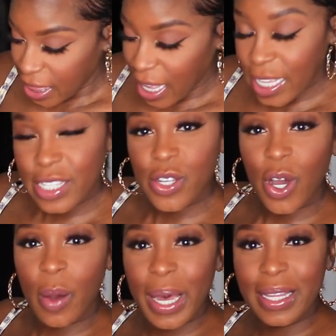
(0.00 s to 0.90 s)
Let's
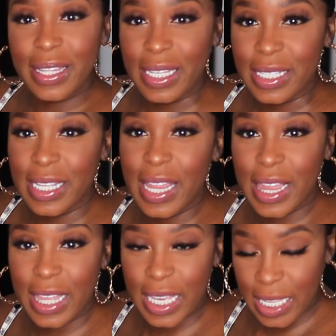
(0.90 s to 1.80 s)
talk about this.
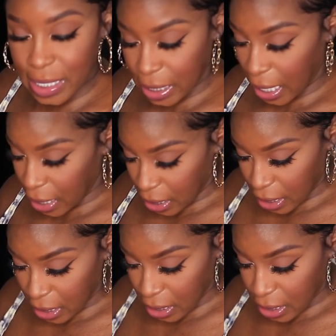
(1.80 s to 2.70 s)
This
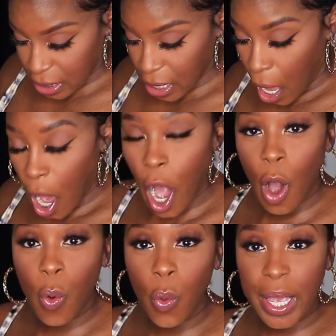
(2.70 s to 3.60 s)
is
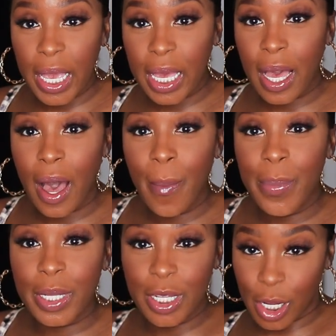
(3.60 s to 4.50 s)
a wig
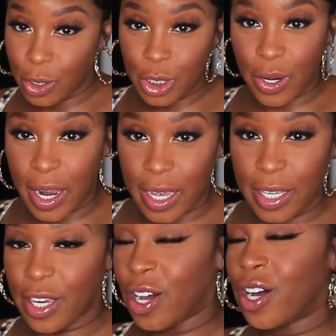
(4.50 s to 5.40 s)
blow dryer,
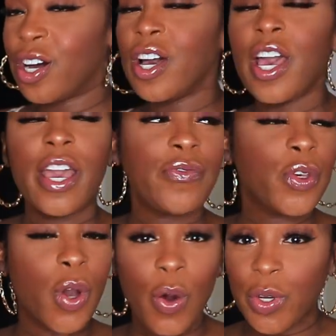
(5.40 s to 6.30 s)
y'all. If
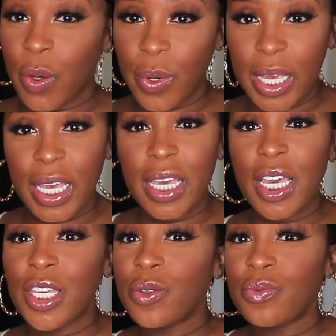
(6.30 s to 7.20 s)
you own a wig,
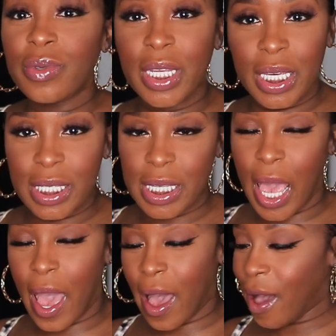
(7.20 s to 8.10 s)
you need to
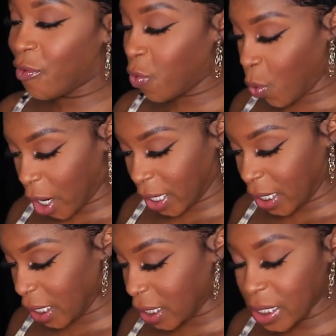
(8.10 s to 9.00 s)
have one of
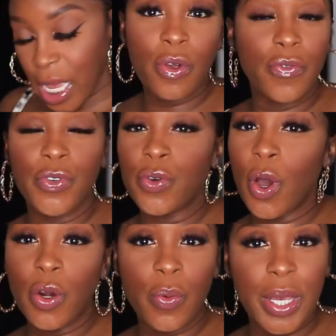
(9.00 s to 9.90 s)
these. If you
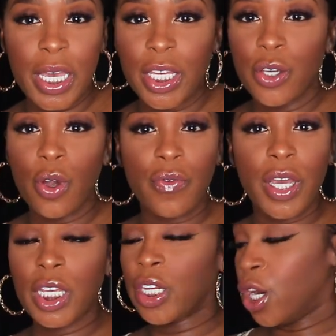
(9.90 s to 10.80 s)
own a wig, you
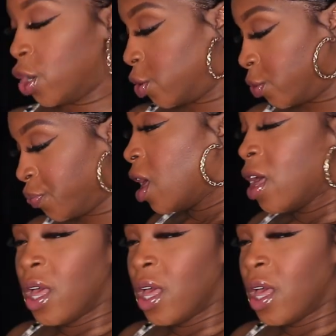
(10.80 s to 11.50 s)
already know